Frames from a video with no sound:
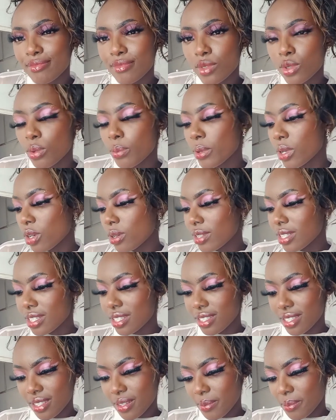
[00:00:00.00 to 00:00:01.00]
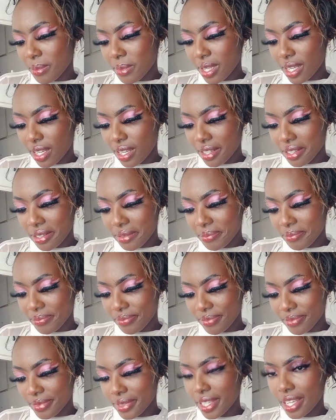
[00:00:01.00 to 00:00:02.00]
To be owning something.
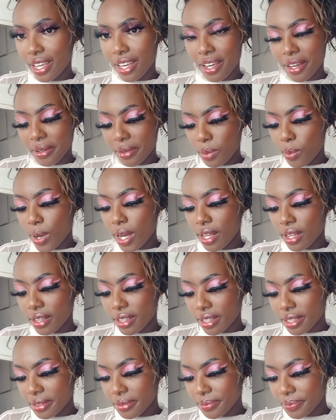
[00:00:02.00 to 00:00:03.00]
Yeah, wealth.